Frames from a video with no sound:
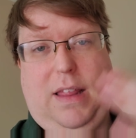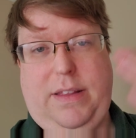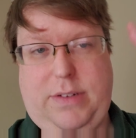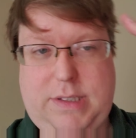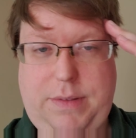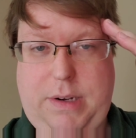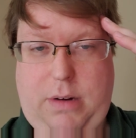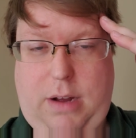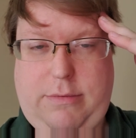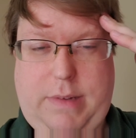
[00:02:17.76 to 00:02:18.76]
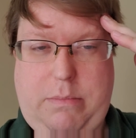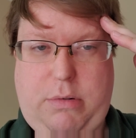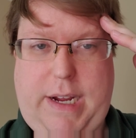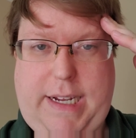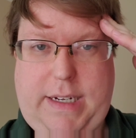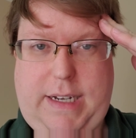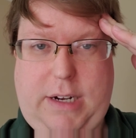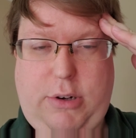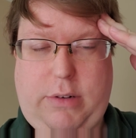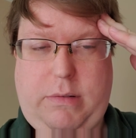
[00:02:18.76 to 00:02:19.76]
there was something wrong with my brain and I
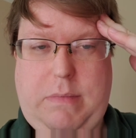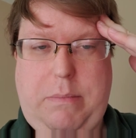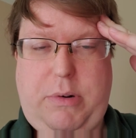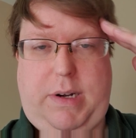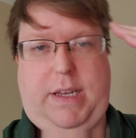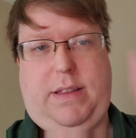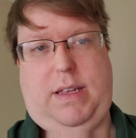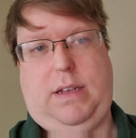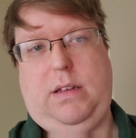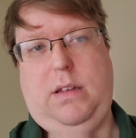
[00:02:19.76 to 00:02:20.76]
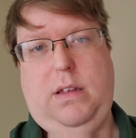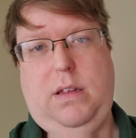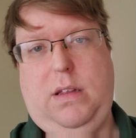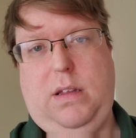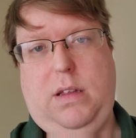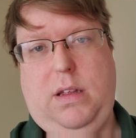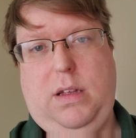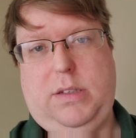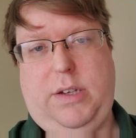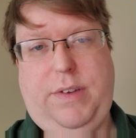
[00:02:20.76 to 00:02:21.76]
couldn't remember anything.
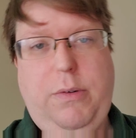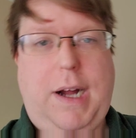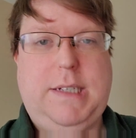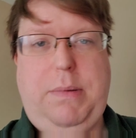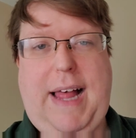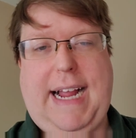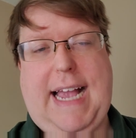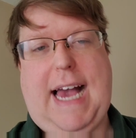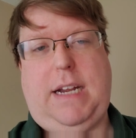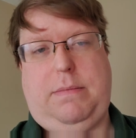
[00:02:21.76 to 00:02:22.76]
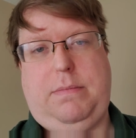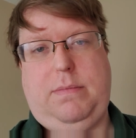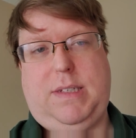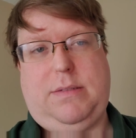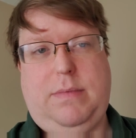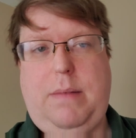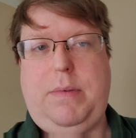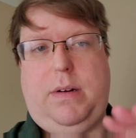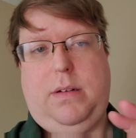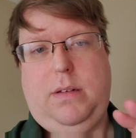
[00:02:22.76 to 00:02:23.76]
So if you watch Black Adam, just
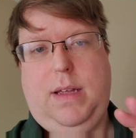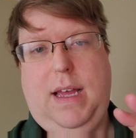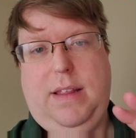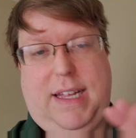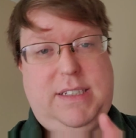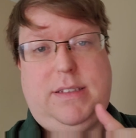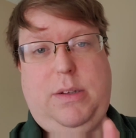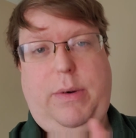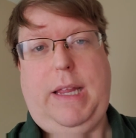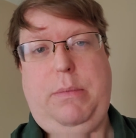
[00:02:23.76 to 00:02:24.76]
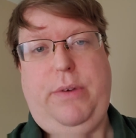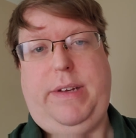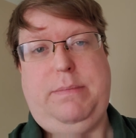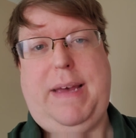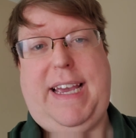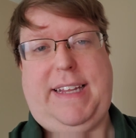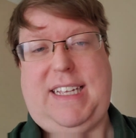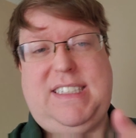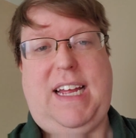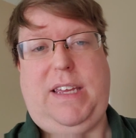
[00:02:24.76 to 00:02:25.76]
remember that's just the way the movie is made.
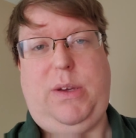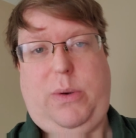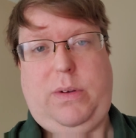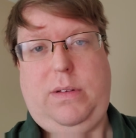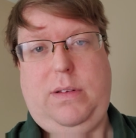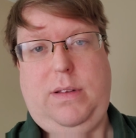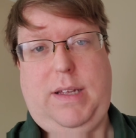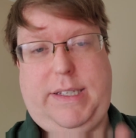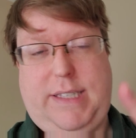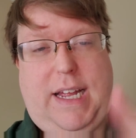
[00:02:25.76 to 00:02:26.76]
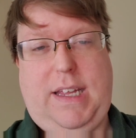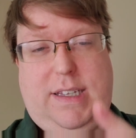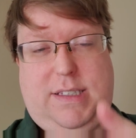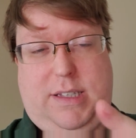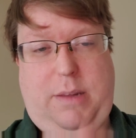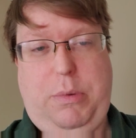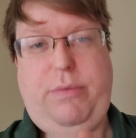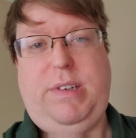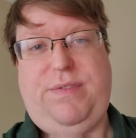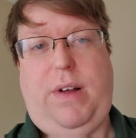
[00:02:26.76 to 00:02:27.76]
That's not you. It's not it's the
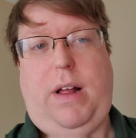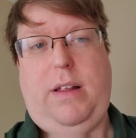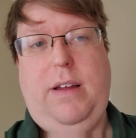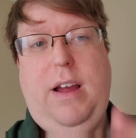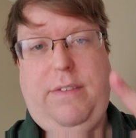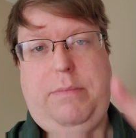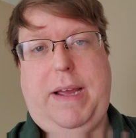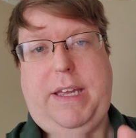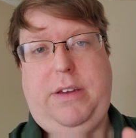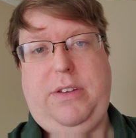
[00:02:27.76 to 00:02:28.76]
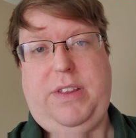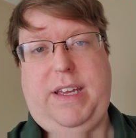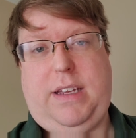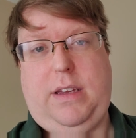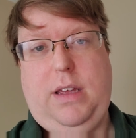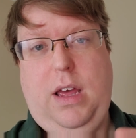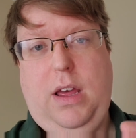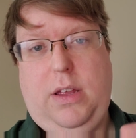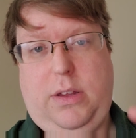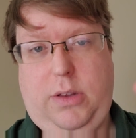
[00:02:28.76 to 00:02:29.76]
movie's fault for making you think
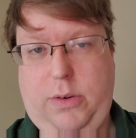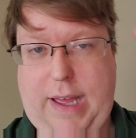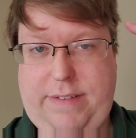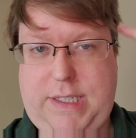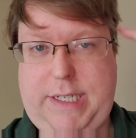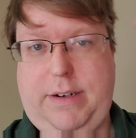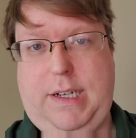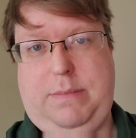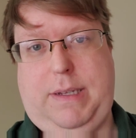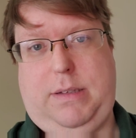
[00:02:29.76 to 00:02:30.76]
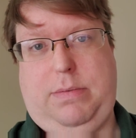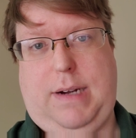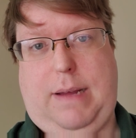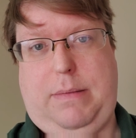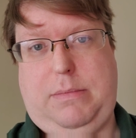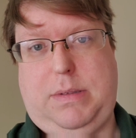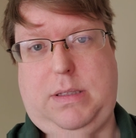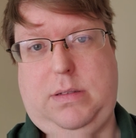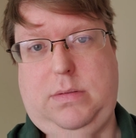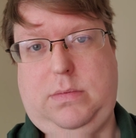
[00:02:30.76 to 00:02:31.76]
you have serious mental
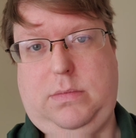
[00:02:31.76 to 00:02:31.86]
problems.